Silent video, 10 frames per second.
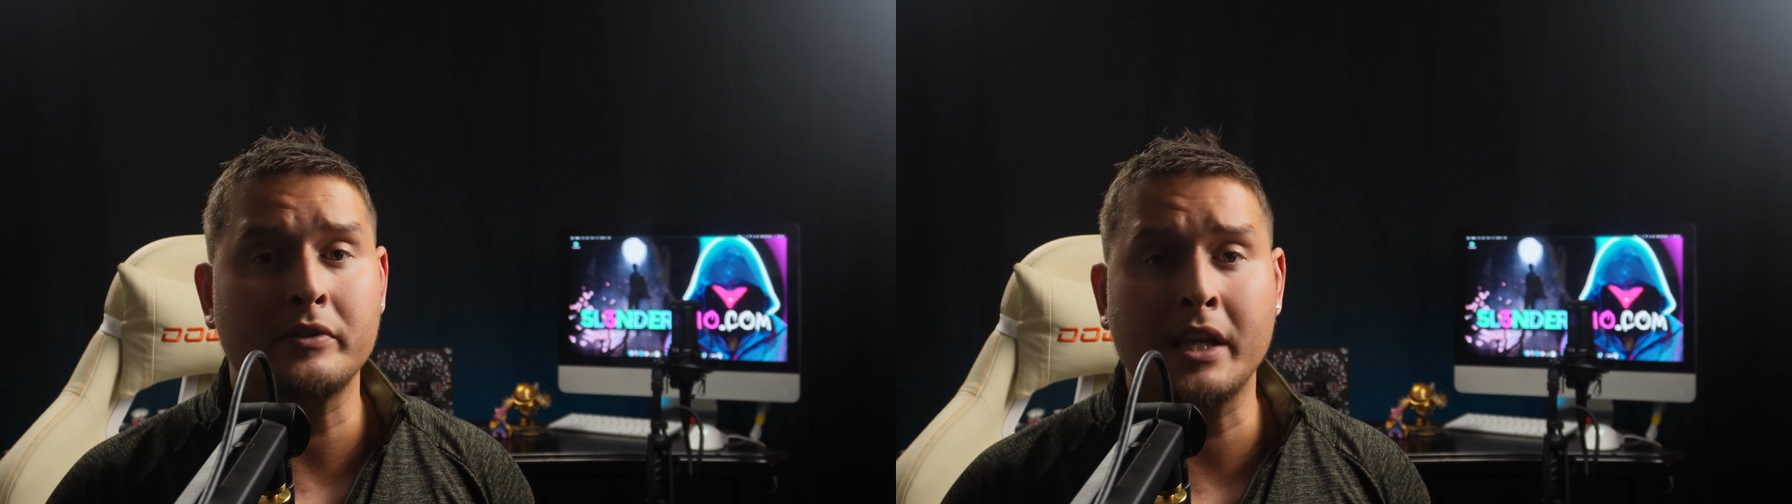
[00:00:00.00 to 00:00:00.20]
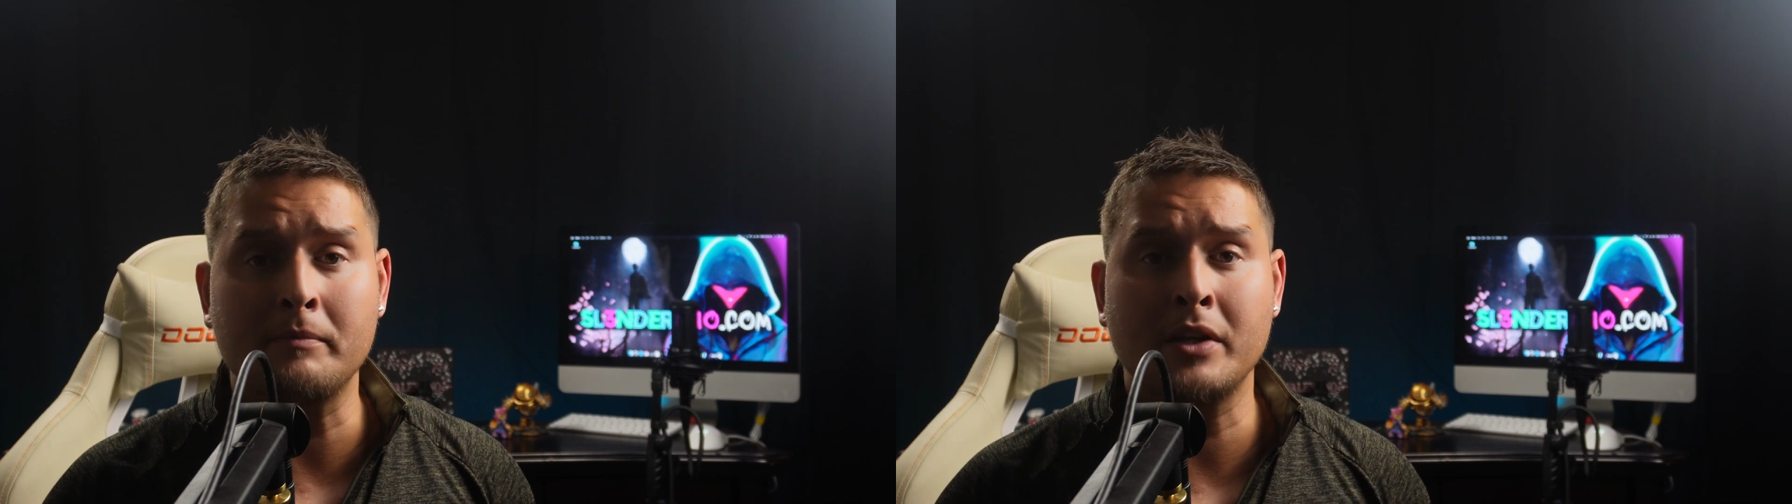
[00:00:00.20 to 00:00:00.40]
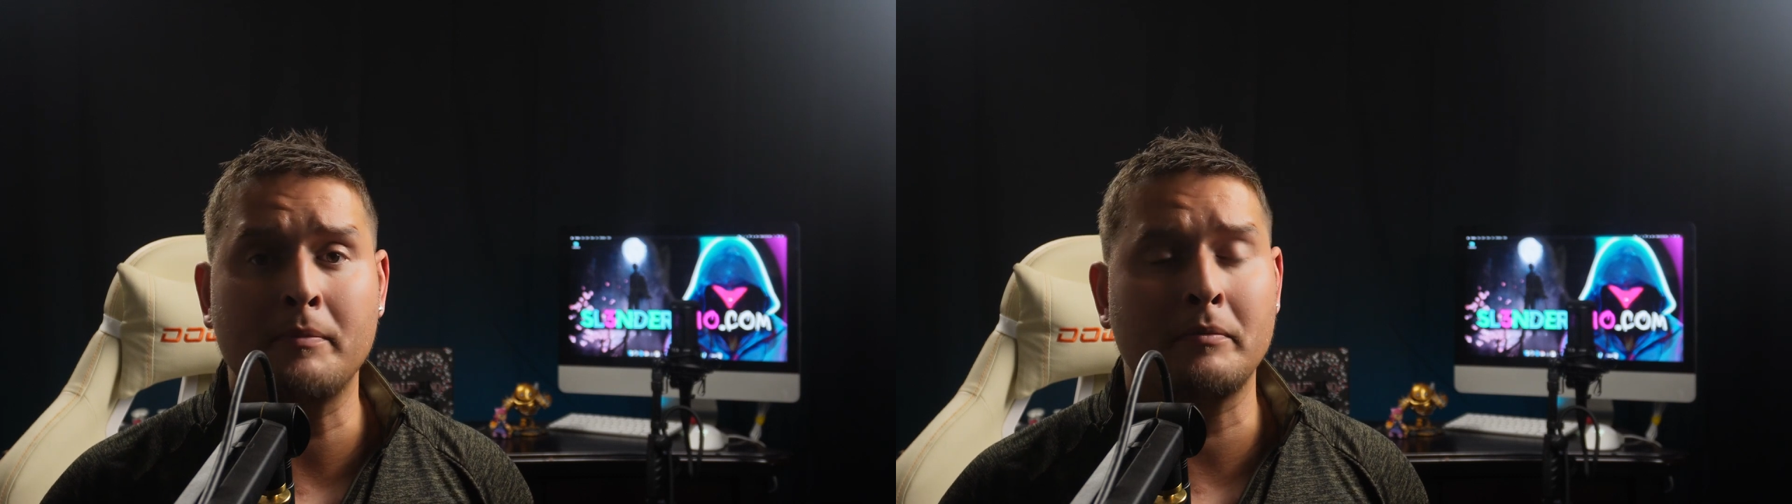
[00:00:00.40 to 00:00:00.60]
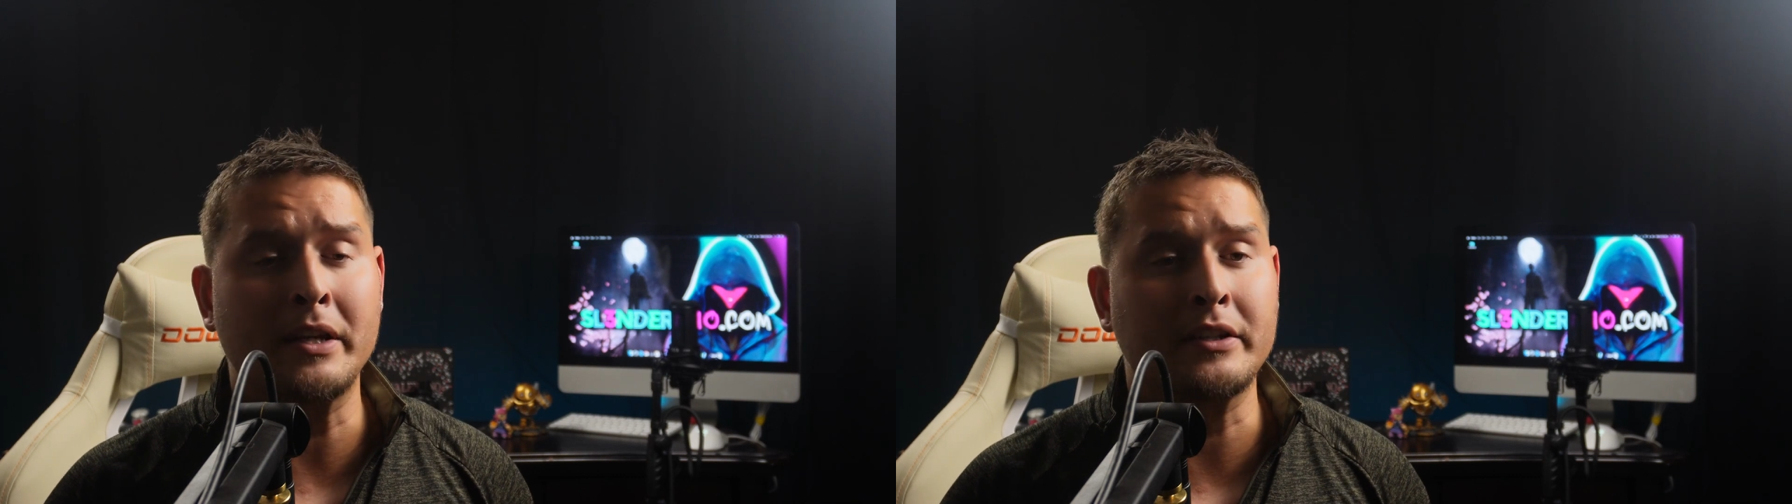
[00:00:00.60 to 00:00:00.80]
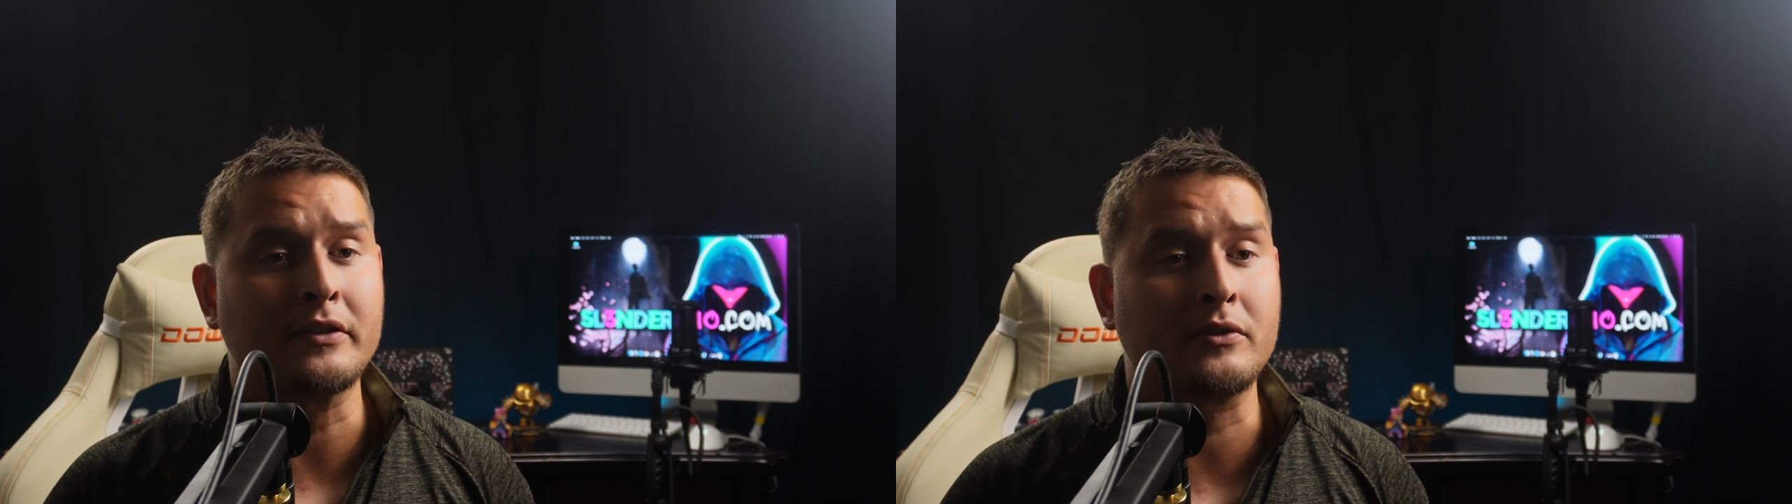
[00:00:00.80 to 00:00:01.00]
hit me up on my
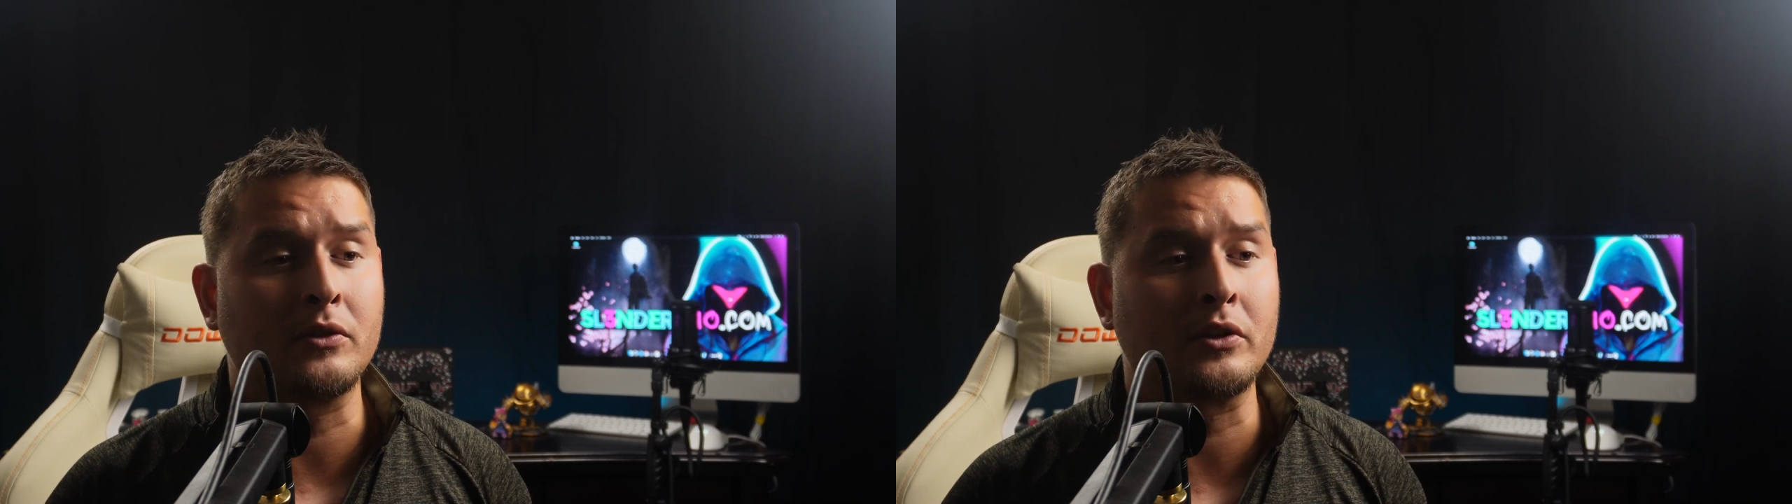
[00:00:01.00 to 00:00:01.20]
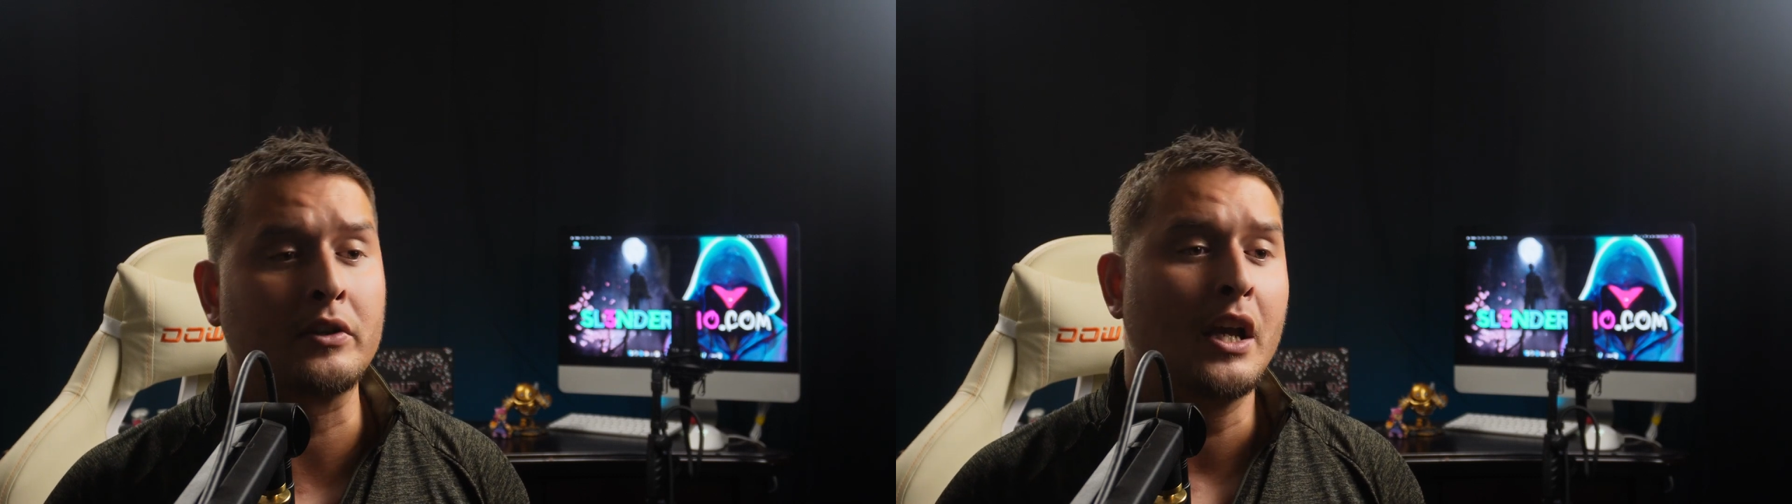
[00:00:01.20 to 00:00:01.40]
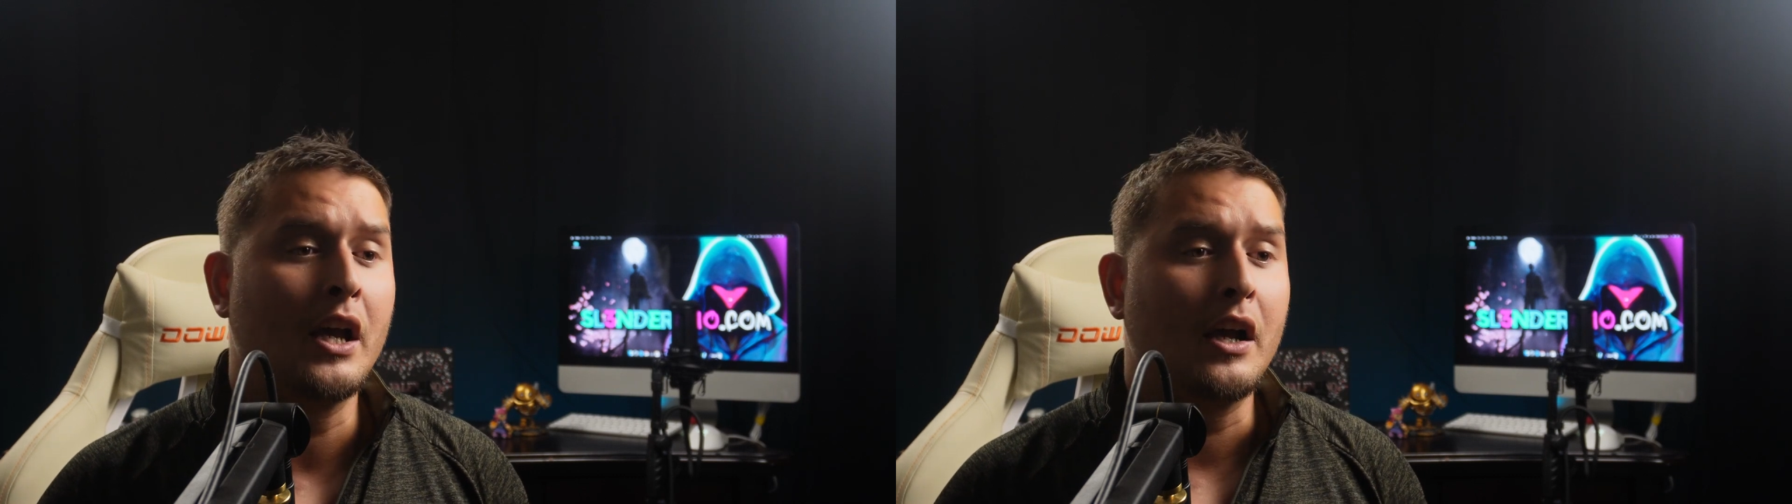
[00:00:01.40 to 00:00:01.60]
Discord.